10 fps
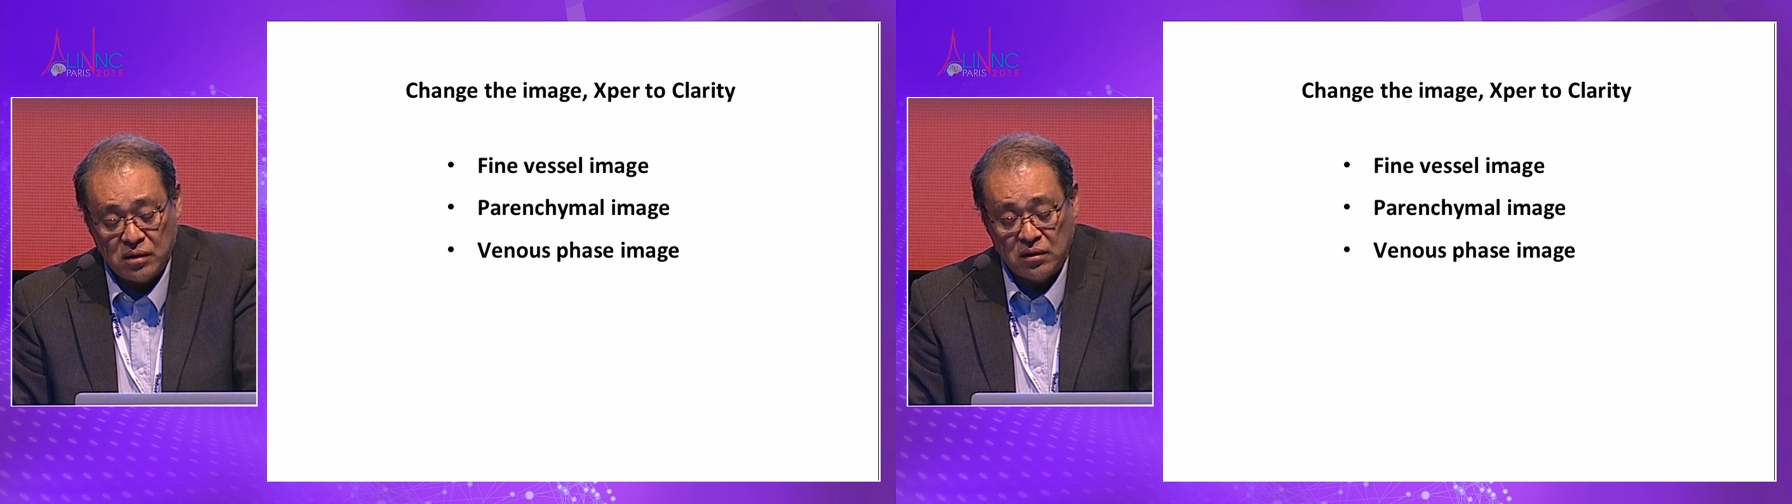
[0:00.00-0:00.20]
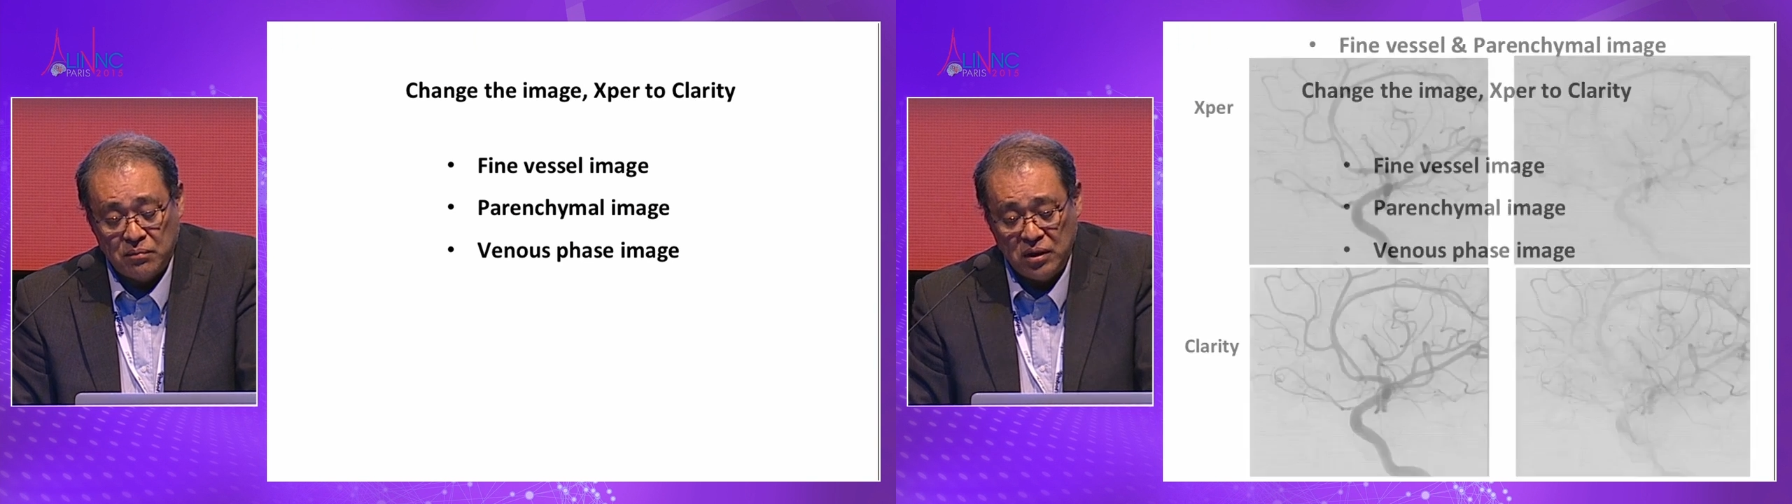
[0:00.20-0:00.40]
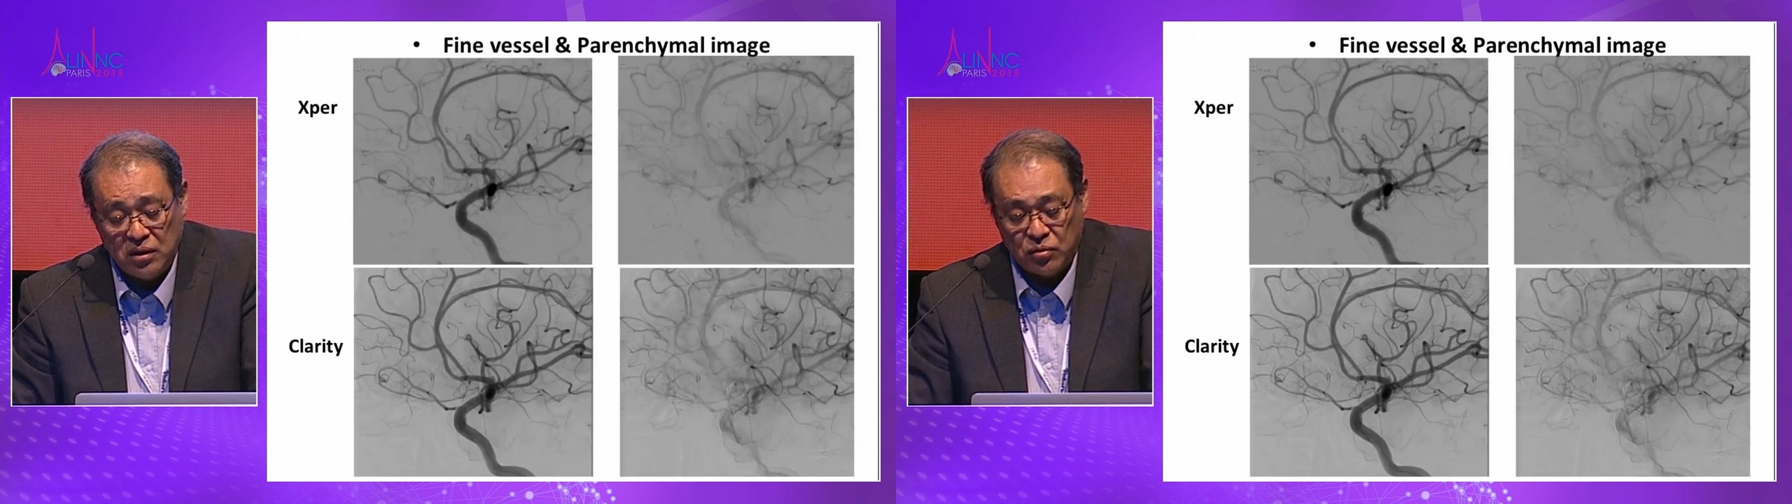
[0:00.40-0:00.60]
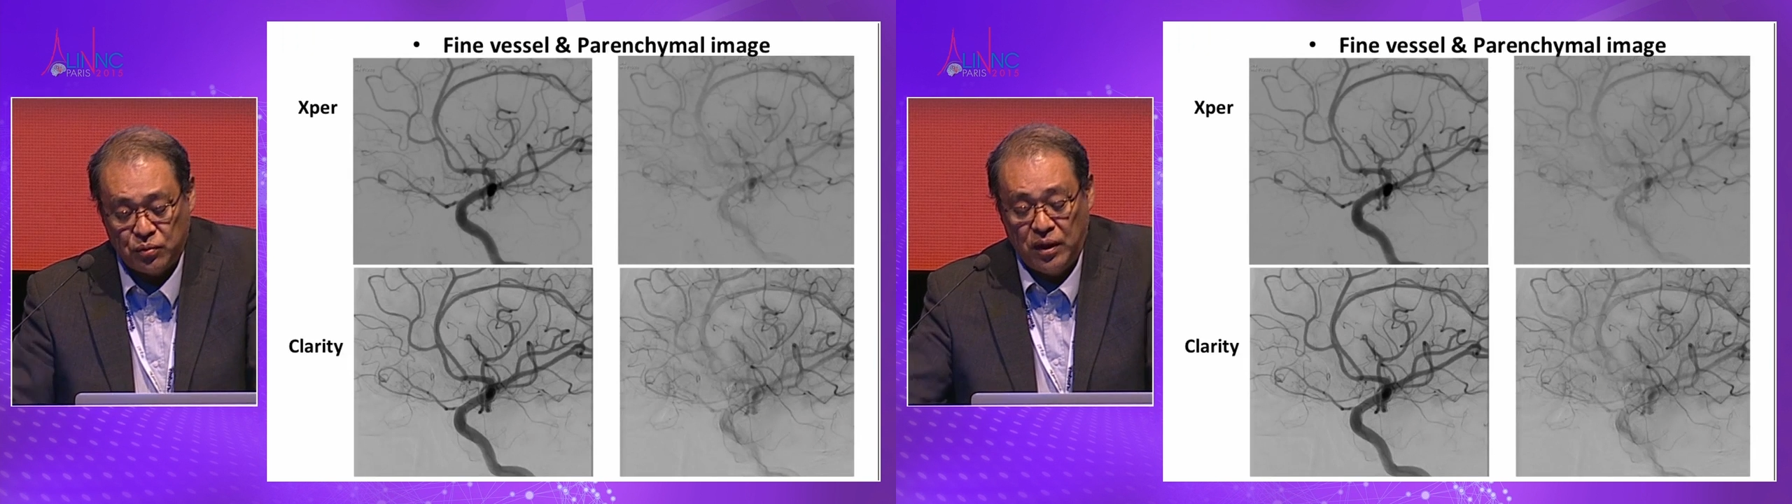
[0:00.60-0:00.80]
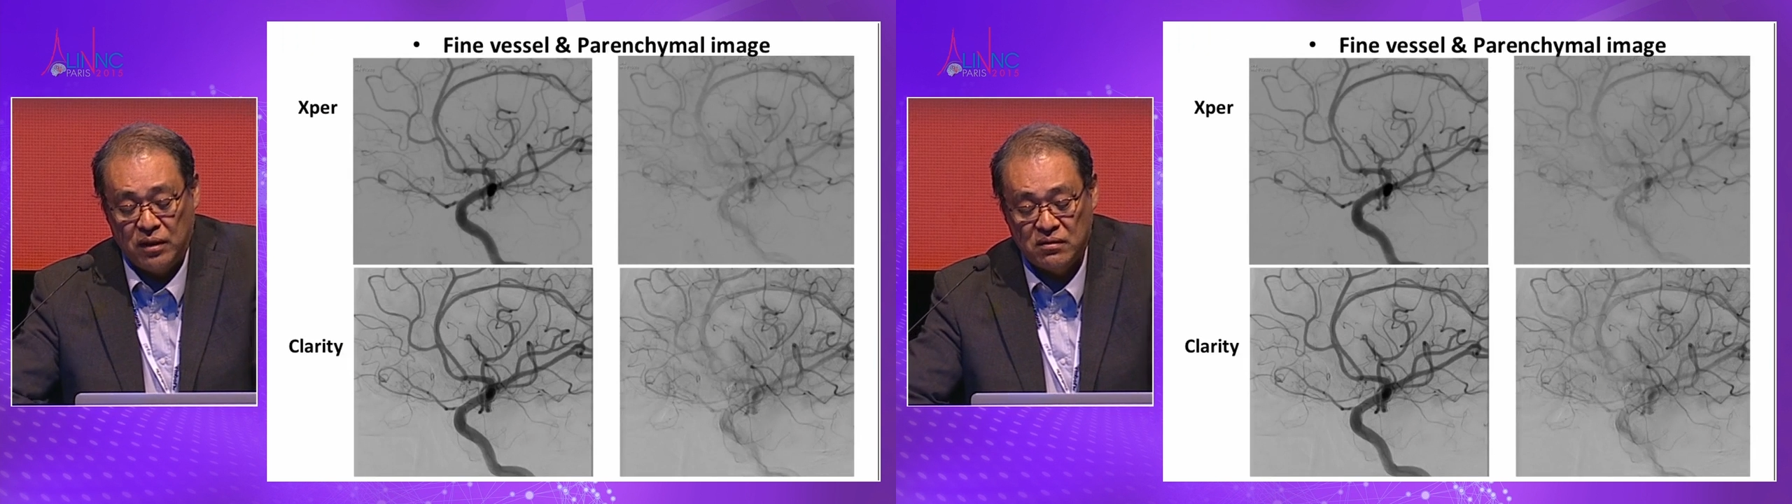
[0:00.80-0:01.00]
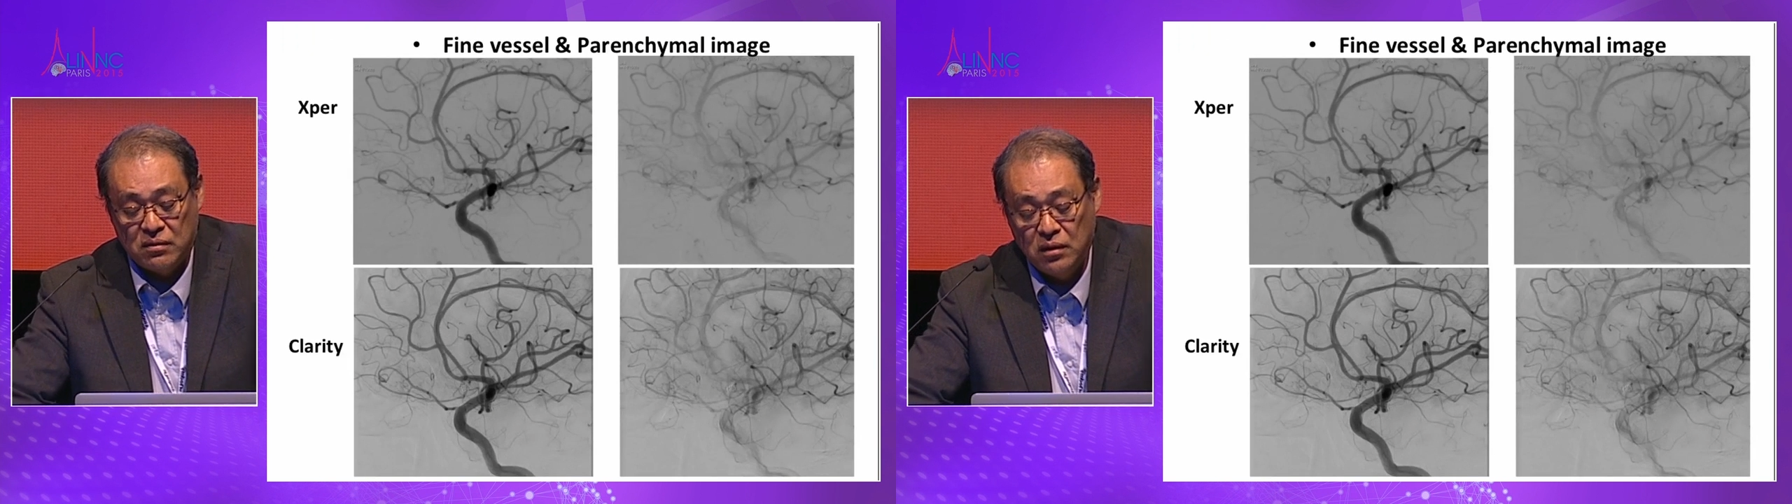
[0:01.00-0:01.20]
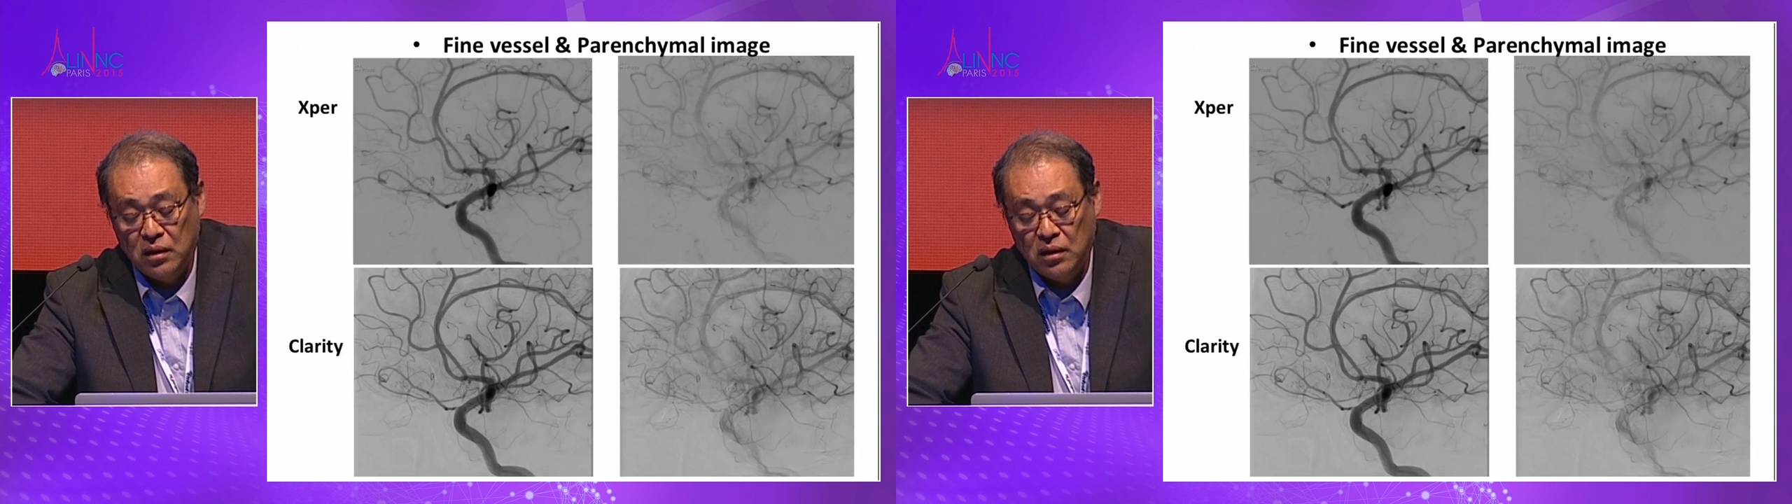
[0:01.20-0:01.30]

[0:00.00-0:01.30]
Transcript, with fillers: and the venous phase.